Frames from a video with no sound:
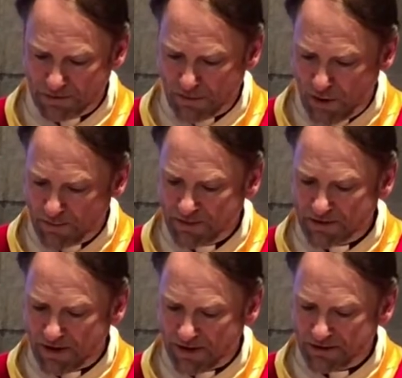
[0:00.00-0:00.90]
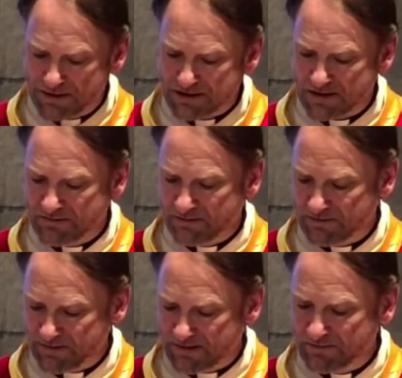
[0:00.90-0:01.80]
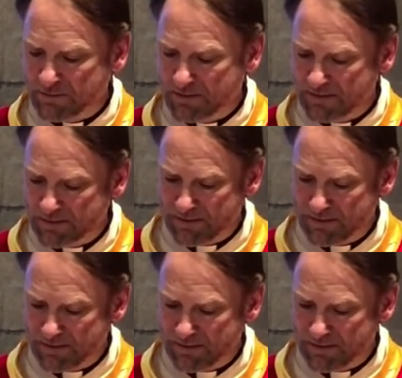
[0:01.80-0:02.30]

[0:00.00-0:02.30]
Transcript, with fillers: you open the hearts of your faithful people